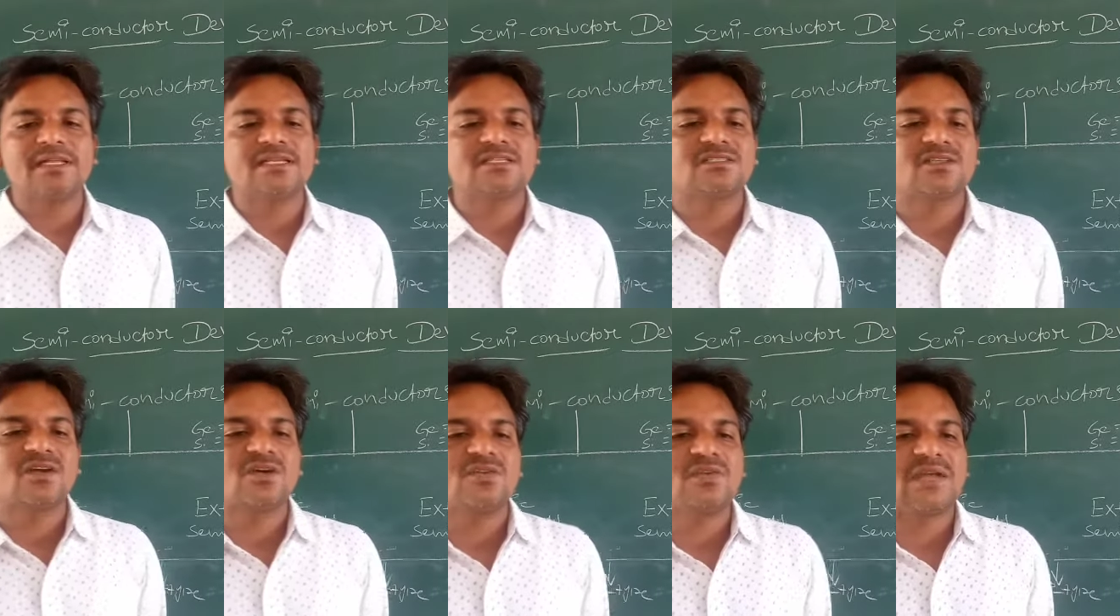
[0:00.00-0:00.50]

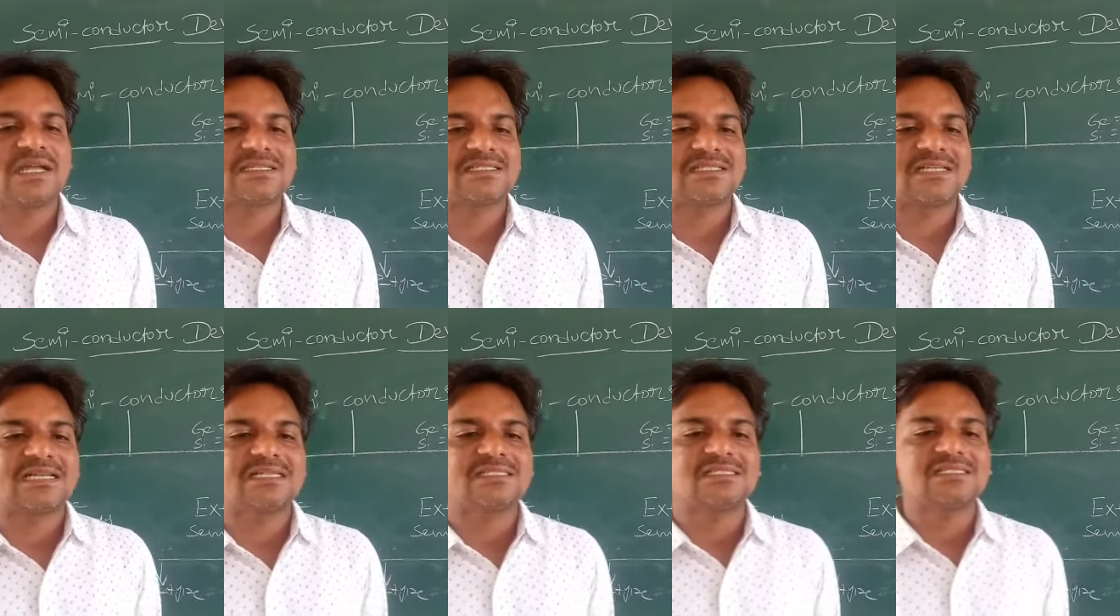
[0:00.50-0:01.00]
of
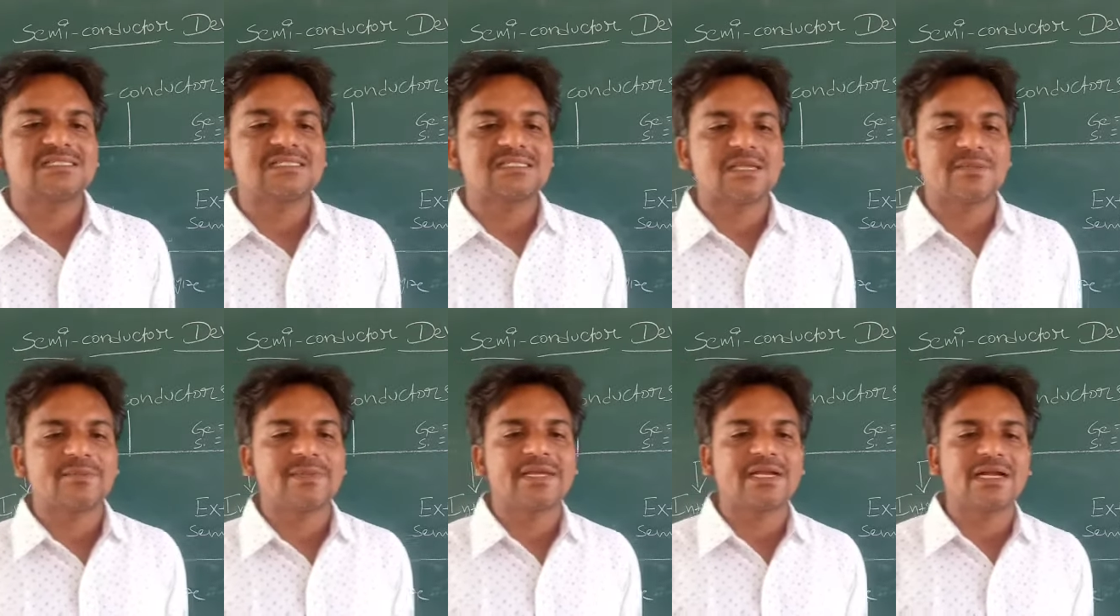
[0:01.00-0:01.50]
extrinsic
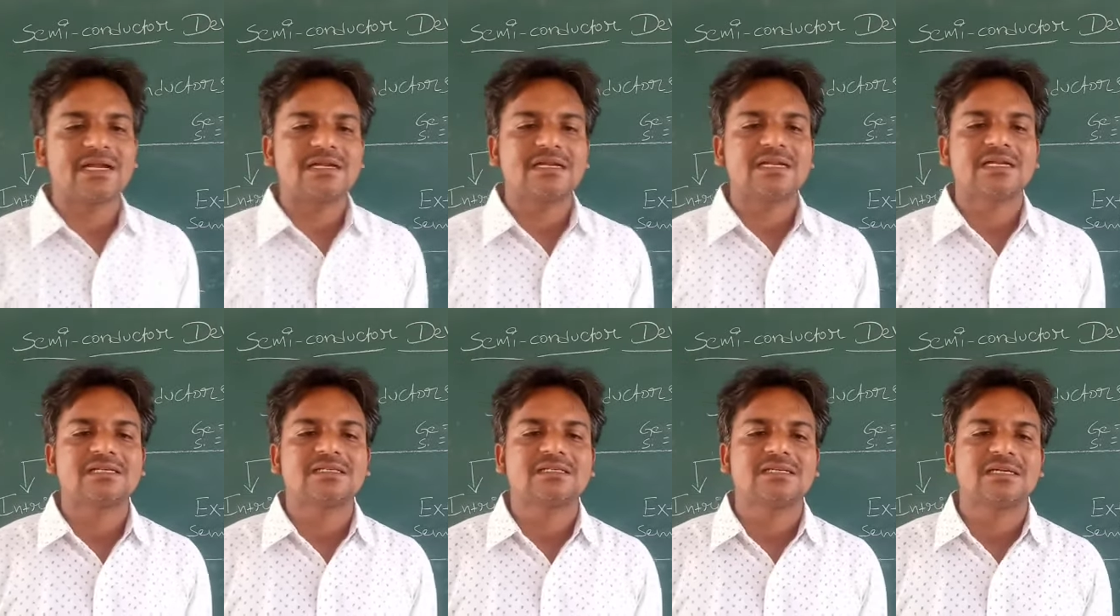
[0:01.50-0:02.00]

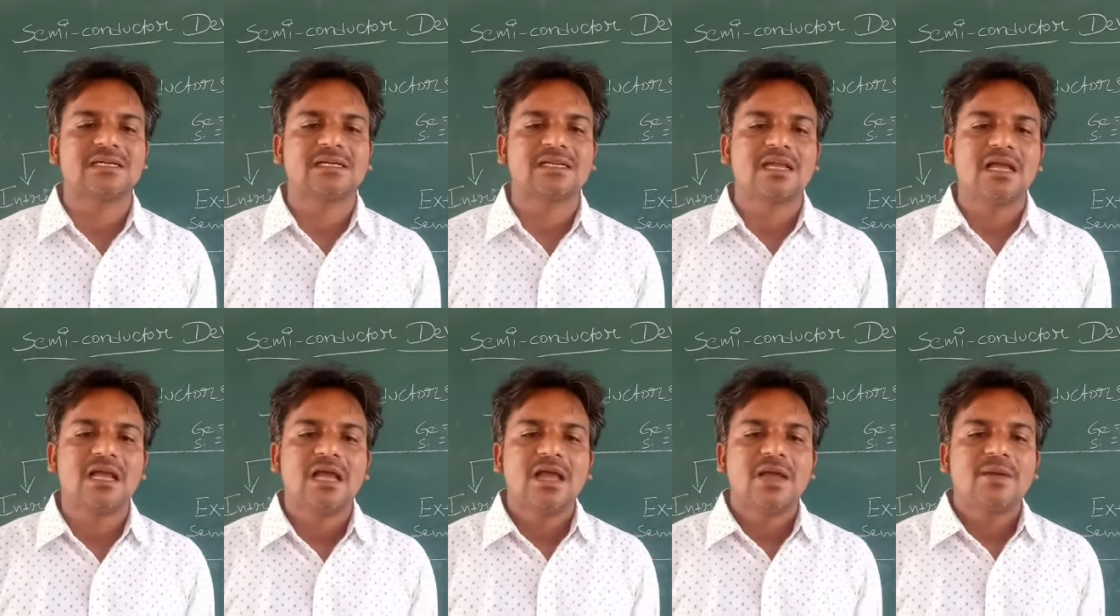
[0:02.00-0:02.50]

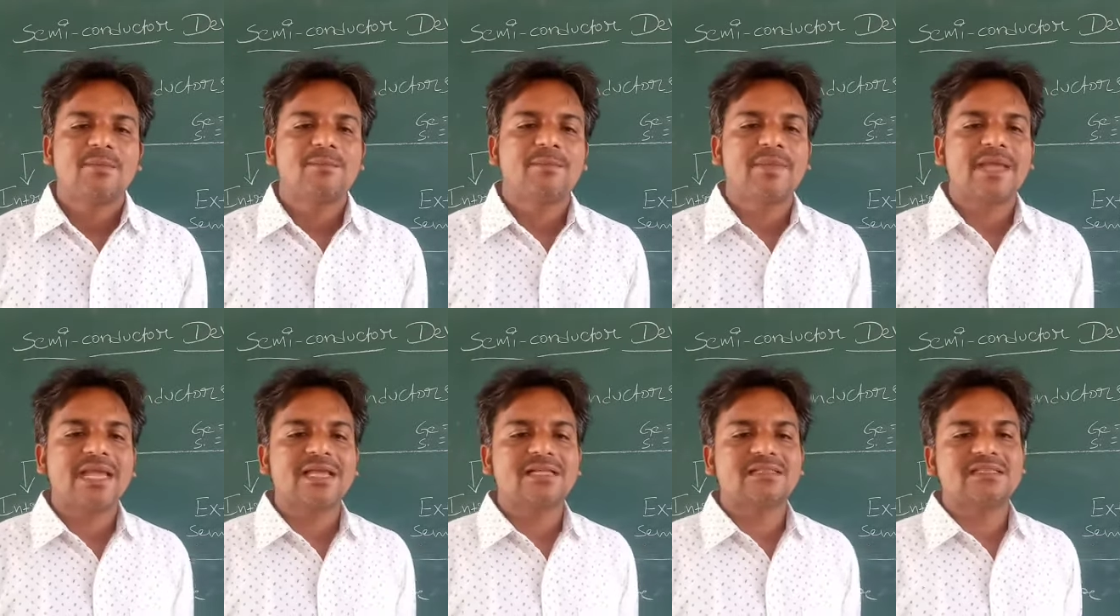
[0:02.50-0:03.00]
semiconductor
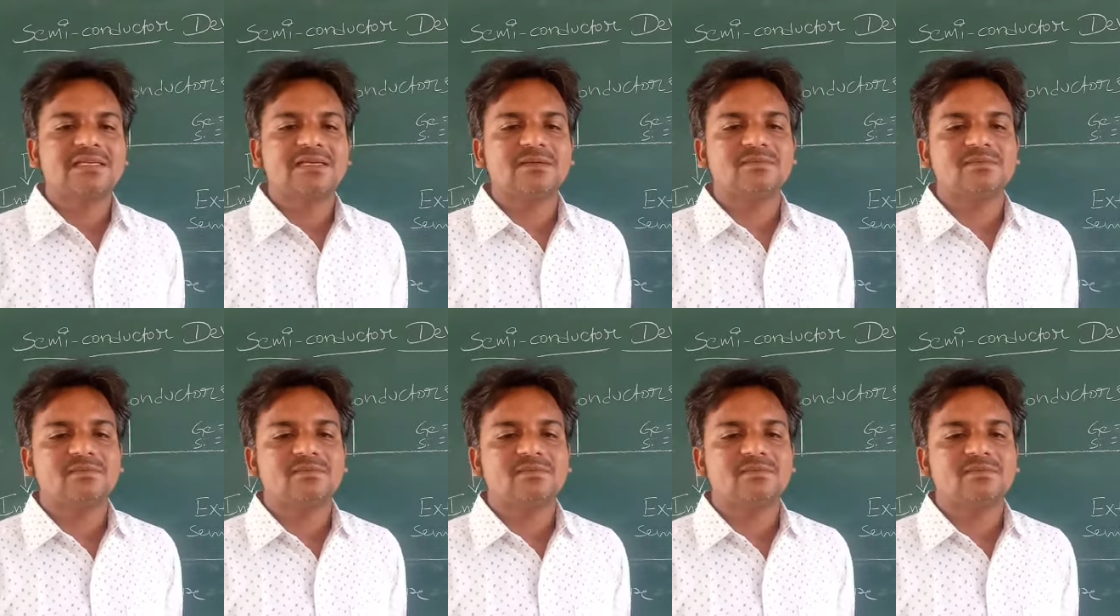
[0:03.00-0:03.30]
make them